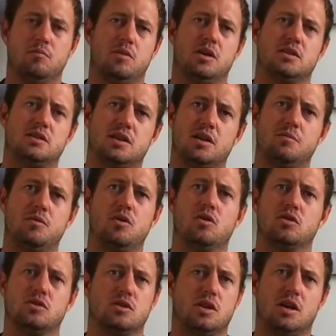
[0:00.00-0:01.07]
But um,
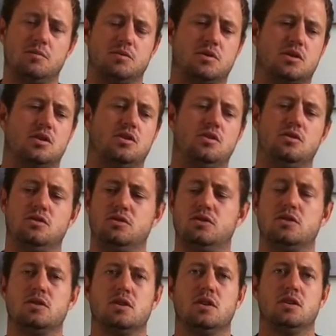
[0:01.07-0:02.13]
yeah, today I'm just going to use
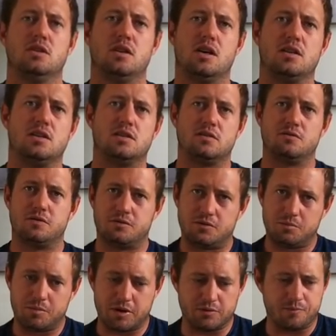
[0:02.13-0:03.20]
the one hundred
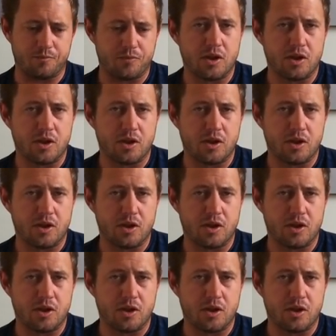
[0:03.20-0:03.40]
fifty pound.